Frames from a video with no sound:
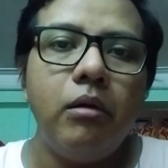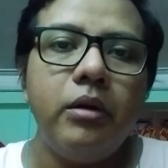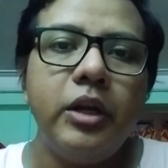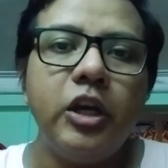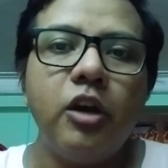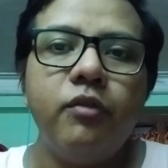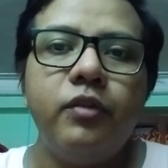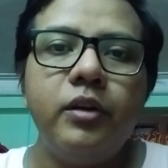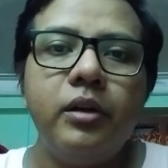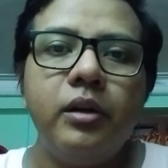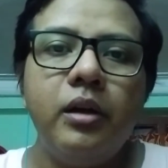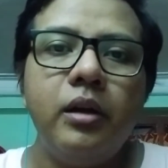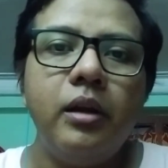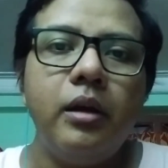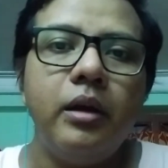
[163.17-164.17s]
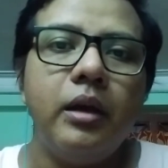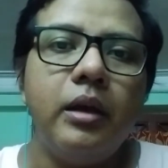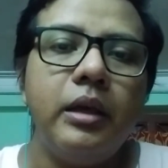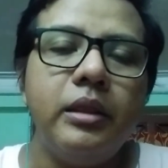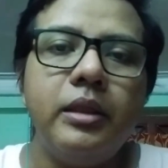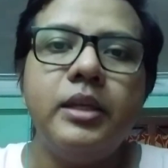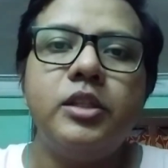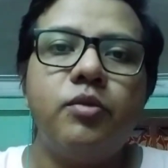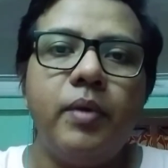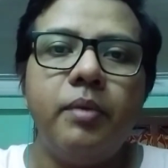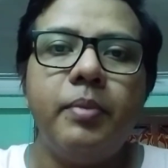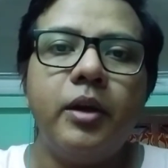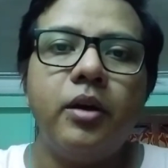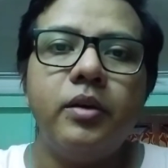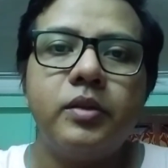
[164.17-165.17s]
recover in this way,
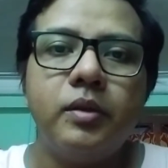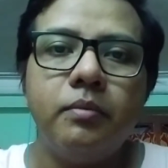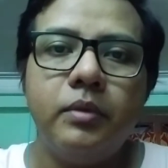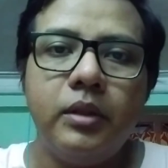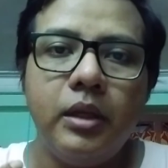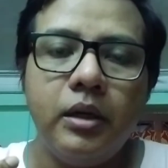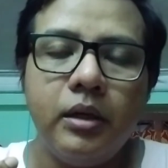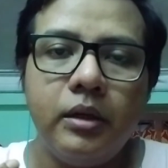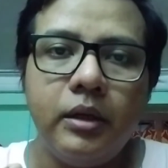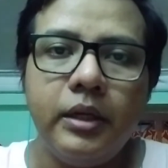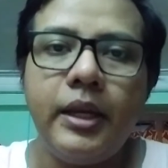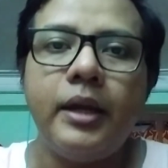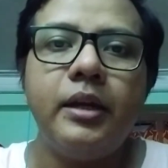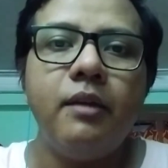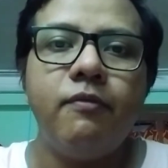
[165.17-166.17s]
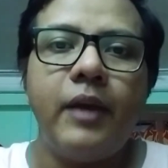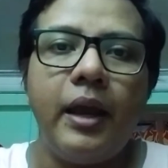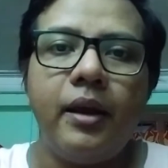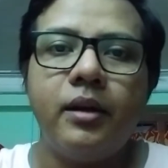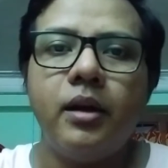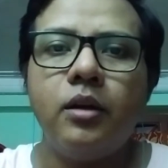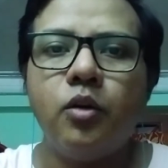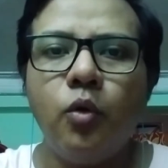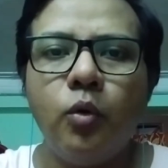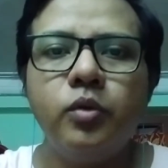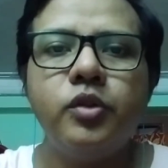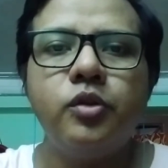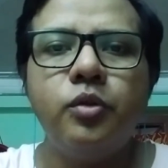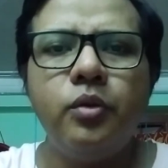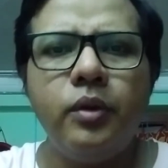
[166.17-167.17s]
because the detective character
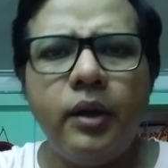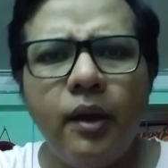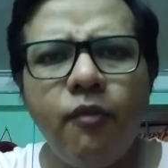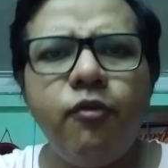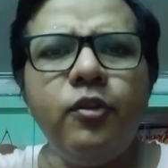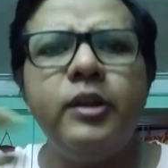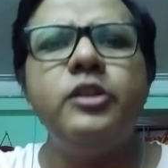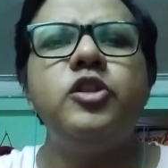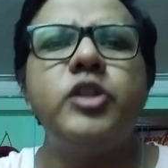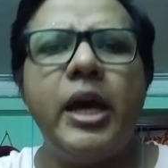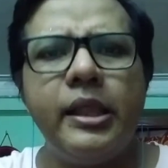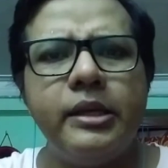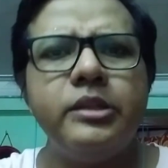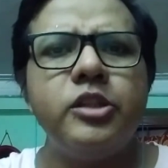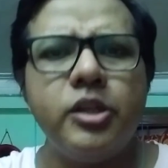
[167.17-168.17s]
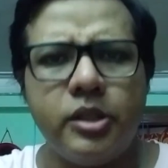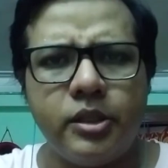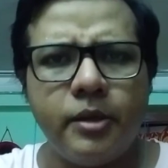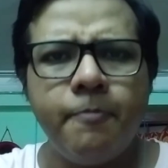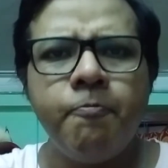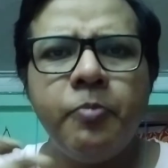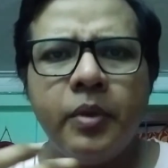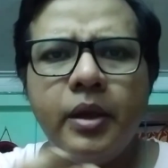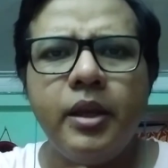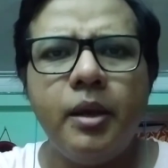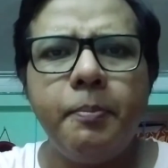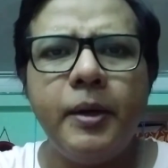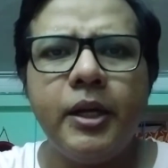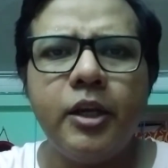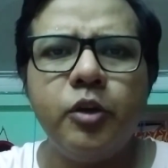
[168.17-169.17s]
goes through different challenges in
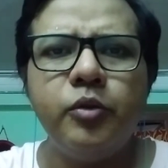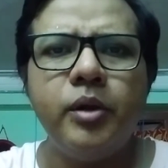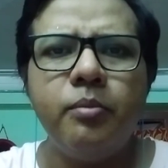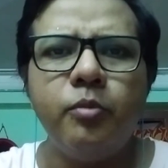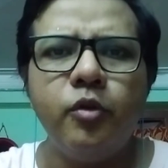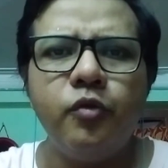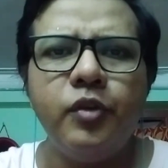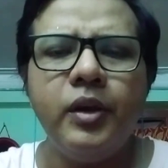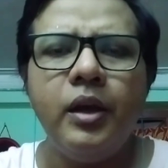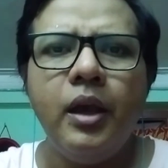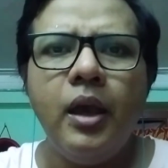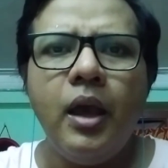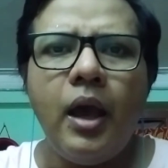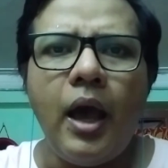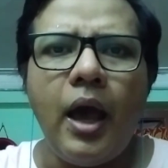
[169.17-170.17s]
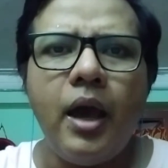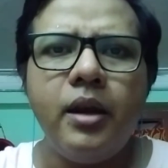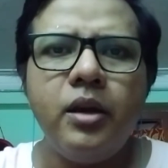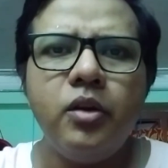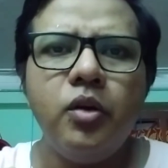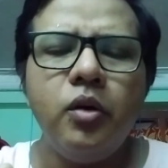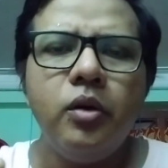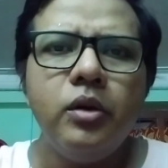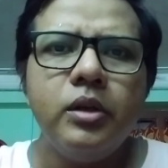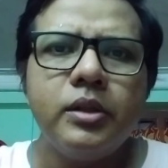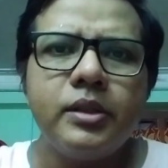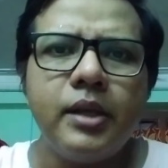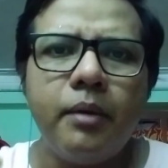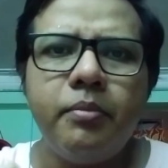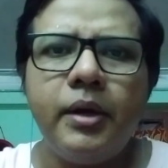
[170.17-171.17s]
a particular movie, and
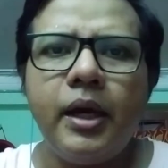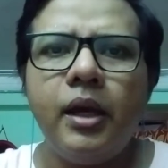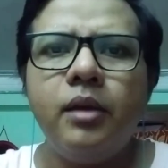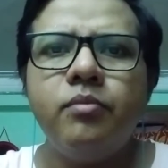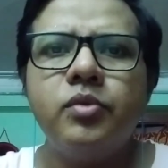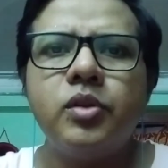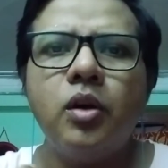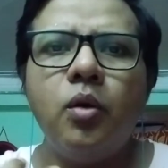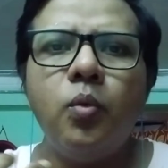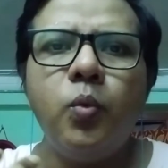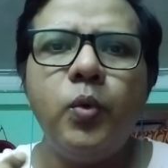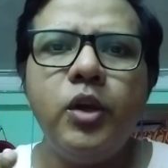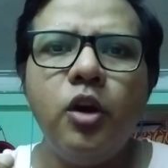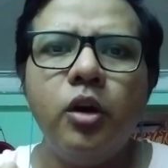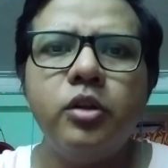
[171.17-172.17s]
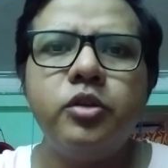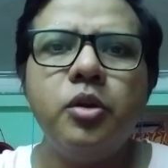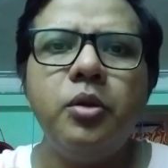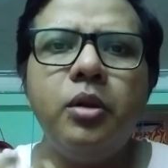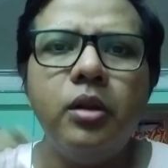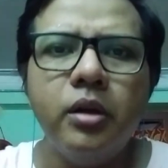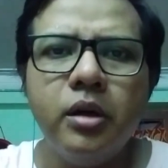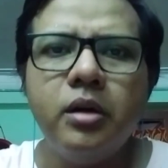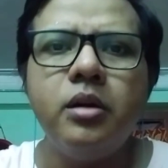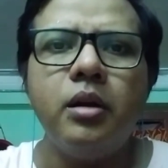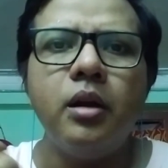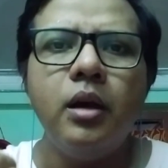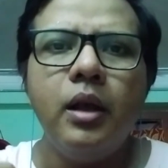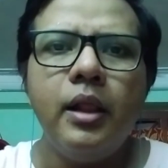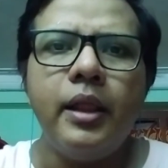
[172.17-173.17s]
sometimes we also
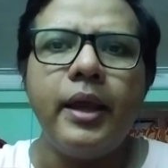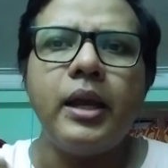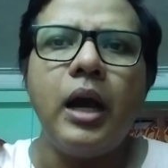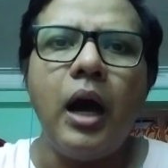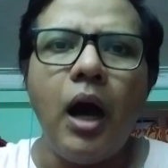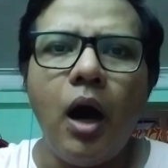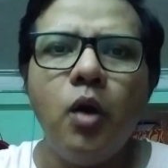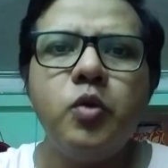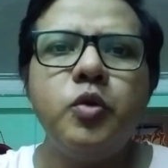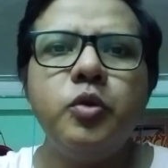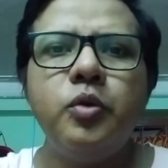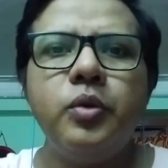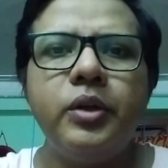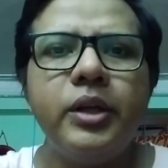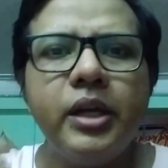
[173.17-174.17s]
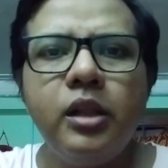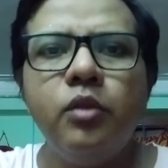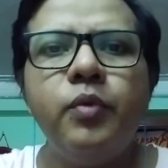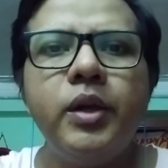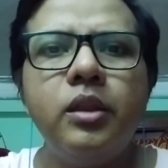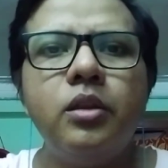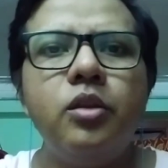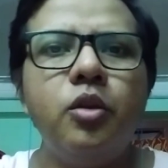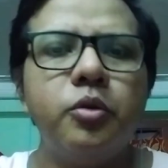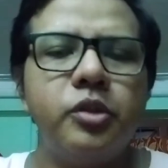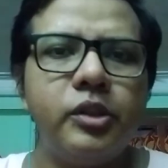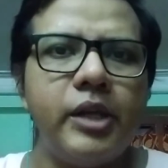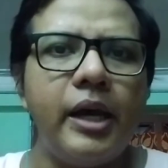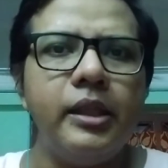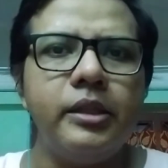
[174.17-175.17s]
learn like how to deal with
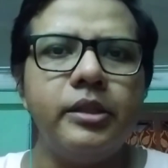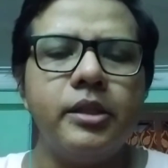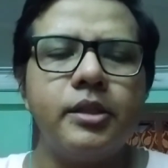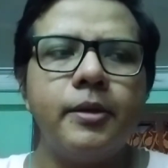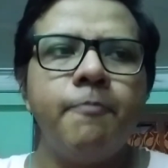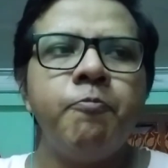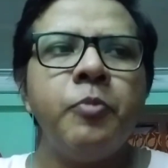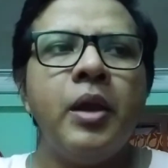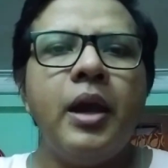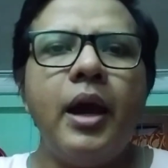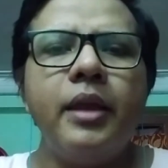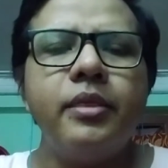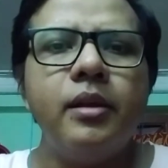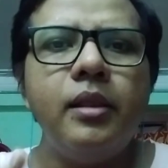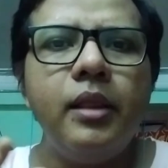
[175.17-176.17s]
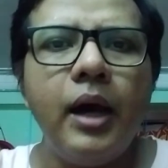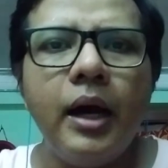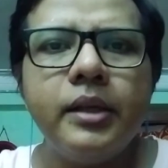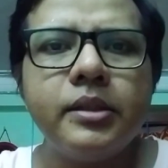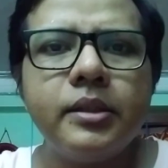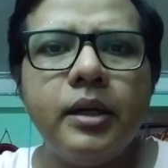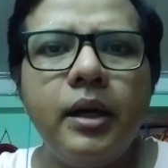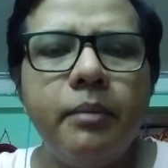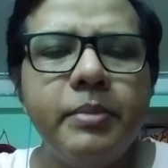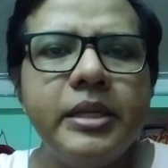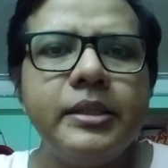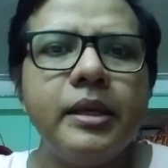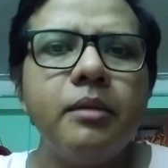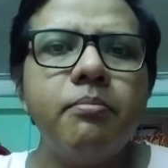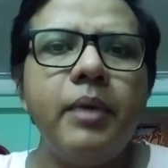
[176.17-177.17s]
those challenges. And the last
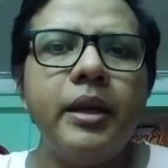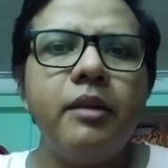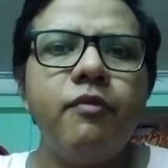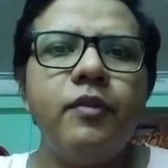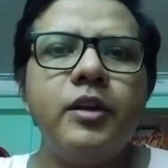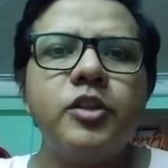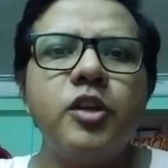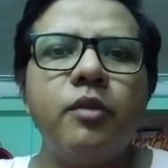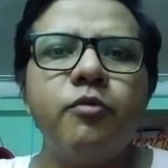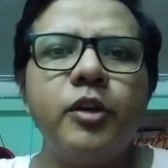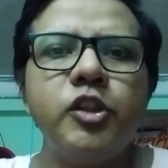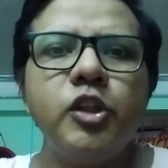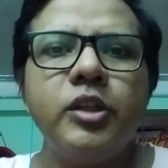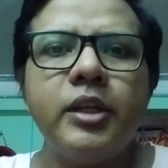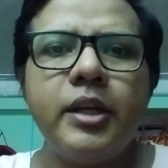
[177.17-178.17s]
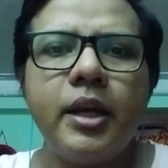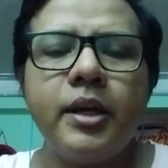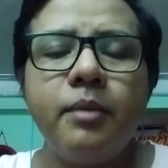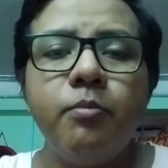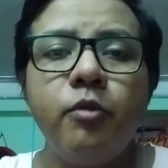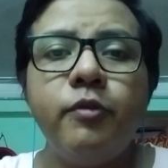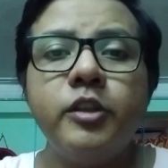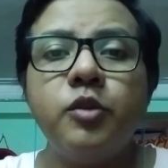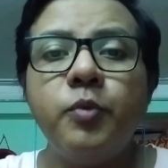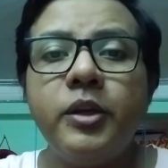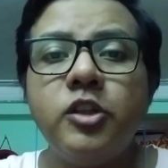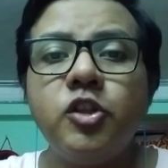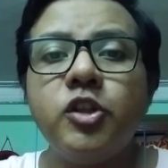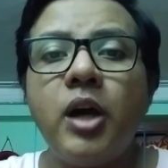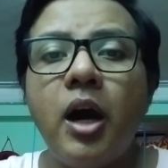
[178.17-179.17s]
amazing benefits of watching detective movies,
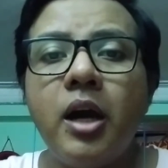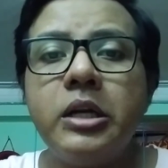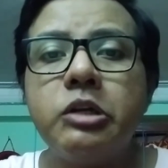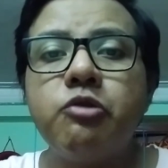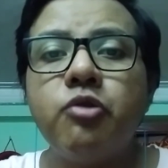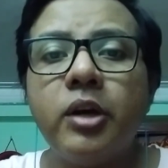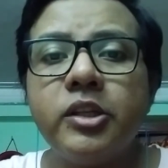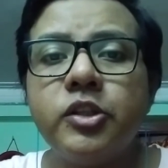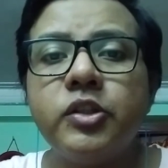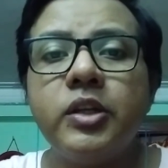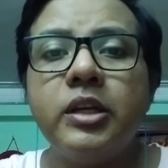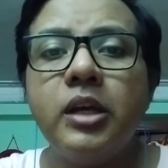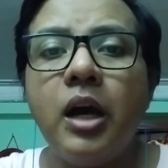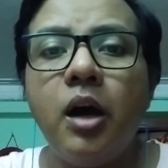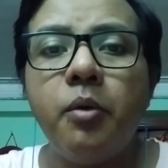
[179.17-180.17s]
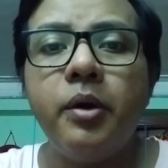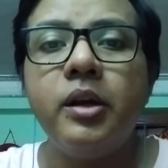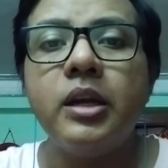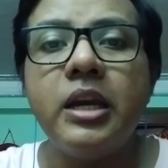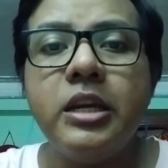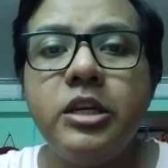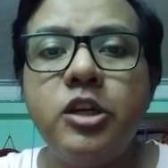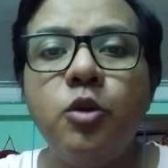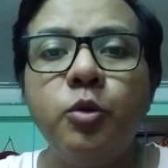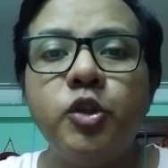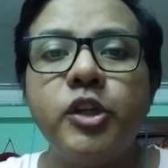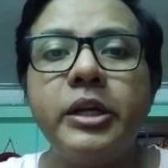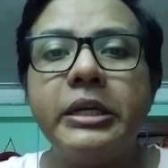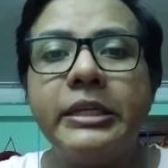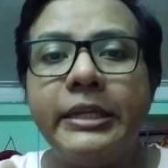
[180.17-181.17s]
we start trusting our intuition.